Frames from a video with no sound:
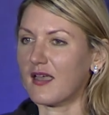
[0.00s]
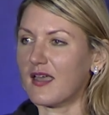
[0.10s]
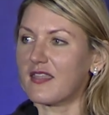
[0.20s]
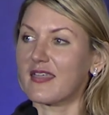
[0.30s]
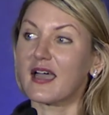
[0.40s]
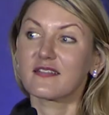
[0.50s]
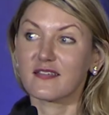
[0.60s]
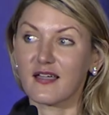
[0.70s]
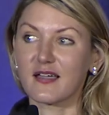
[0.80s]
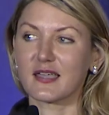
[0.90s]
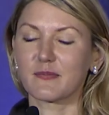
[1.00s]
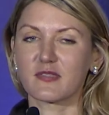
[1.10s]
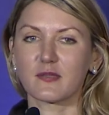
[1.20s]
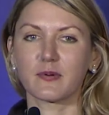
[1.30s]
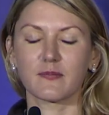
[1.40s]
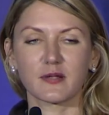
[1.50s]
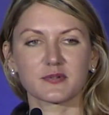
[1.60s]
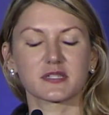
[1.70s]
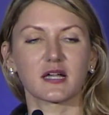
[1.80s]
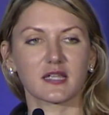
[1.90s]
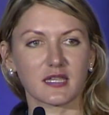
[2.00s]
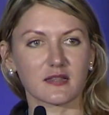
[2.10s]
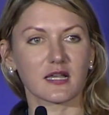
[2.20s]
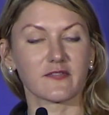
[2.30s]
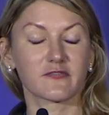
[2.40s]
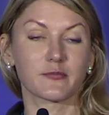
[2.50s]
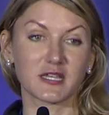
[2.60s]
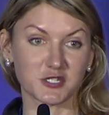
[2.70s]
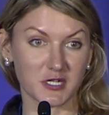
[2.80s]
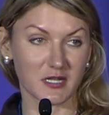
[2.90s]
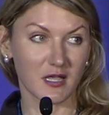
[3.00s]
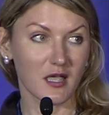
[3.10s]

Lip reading: At that time, the public was not getting a lot of information